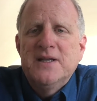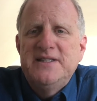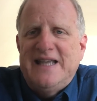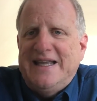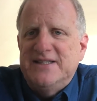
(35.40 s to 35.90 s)

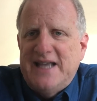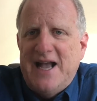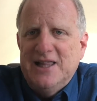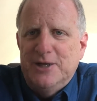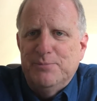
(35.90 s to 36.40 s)
teen
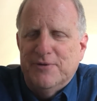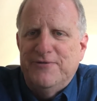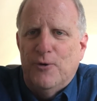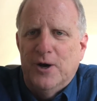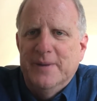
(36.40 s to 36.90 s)
talent
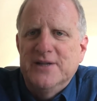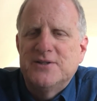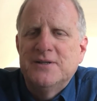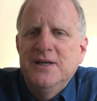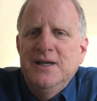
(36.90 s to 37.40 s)

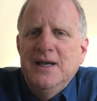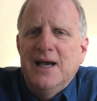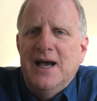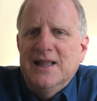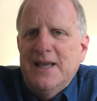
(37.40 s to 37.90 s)
performance.
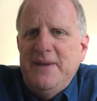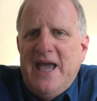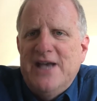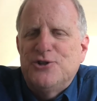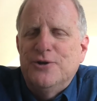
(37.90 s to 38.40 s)
Let me
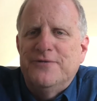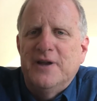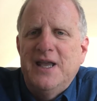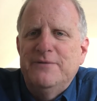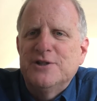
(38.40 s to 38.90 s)
ask your
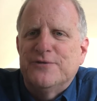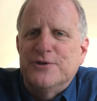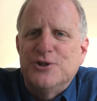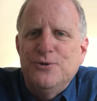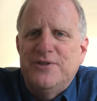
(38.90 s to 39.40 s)
forgiveness for
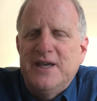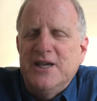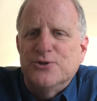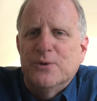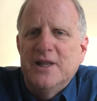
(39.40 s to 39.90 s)
two
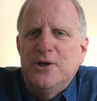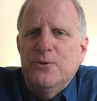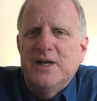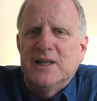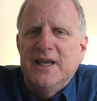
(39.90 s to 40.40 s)
things really
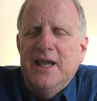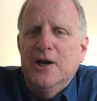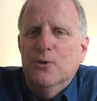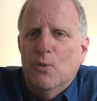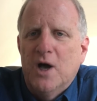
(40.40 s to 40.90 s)
quickly
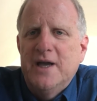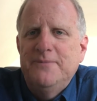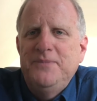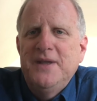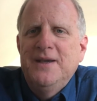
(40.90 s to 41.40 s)
here.
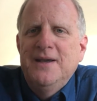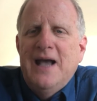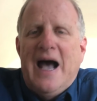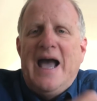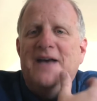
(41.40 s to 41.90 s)
One,
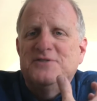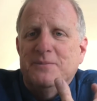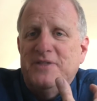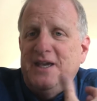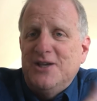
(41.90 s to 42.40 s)
I have some
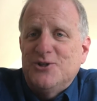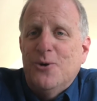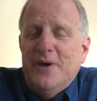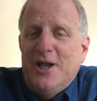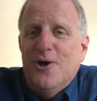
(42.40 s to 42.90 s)
things
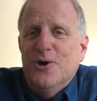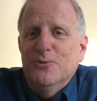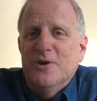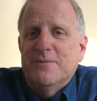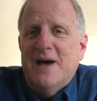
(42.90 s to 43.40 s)
going
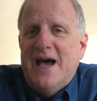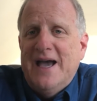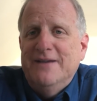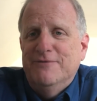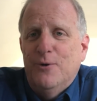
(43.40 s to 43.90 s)
on with
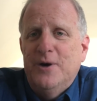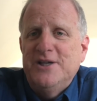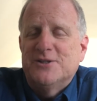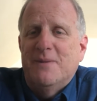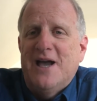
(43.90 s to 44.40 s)
my
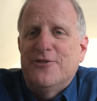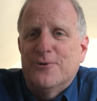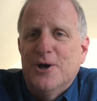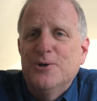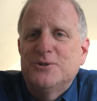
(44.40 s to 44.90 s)
voice, my
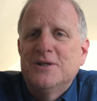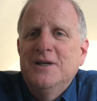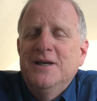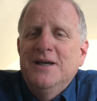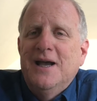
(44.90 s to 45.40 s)
throat,
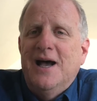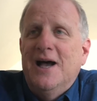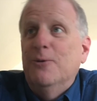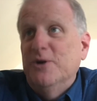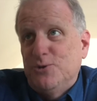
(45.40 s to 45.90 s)

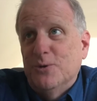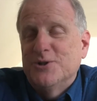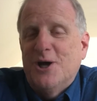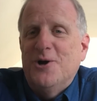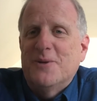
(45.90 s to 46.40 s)
which we'll
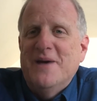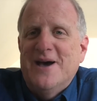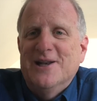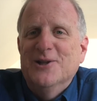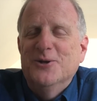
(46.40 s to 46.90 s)
talk
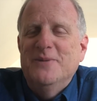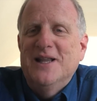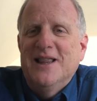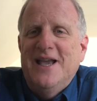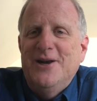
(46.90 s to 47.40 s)
about a little
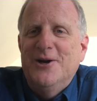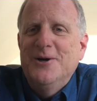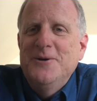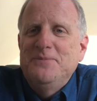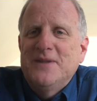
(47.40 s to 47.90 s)
bit
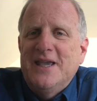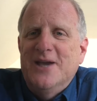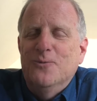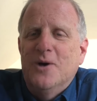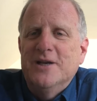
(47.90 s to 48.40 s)
later
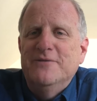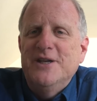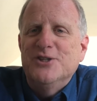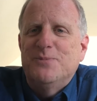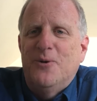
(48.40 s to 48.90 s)
in one of
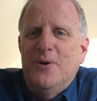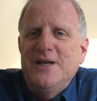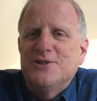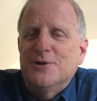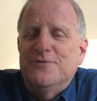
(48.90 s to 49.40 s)
these
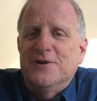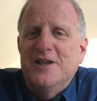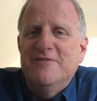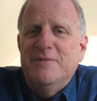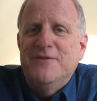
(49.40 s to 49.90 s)
points, so
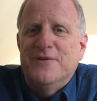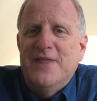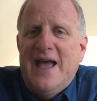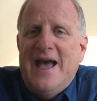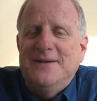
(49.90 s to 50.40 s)
forgive me for
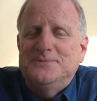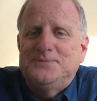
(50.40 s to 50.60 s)
that.